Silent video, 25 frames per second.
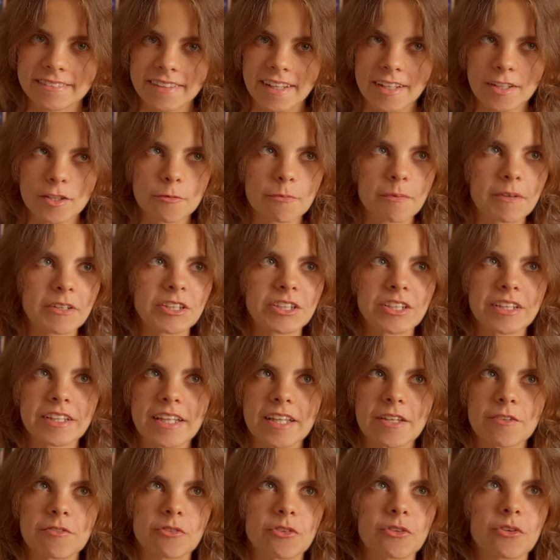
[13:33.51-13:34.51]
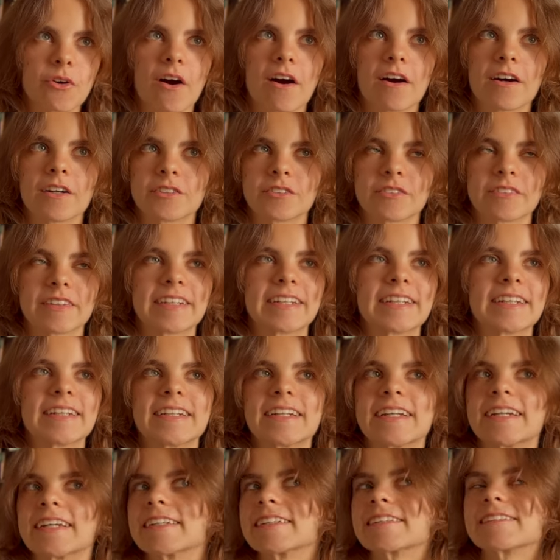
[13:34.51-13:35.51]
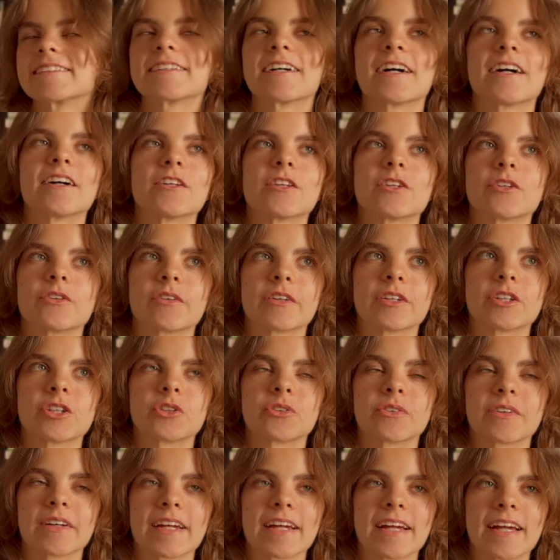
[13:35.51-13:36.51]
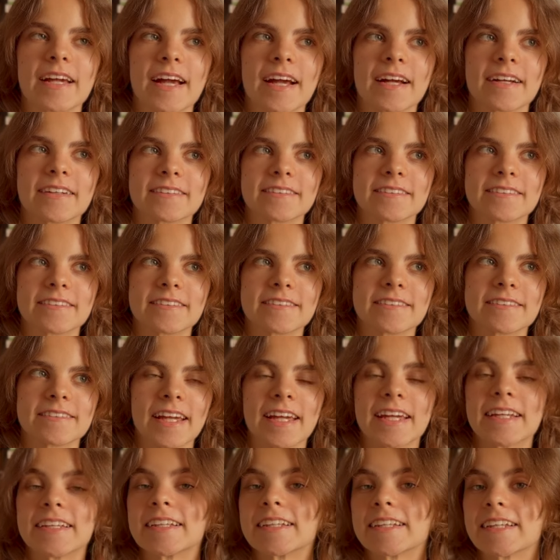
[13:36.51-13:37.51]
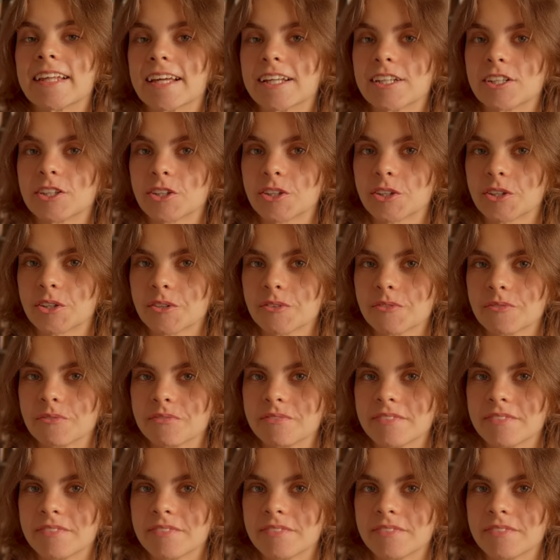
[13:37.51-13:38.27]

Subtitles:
especially if you are reading it under a tree and in the nature.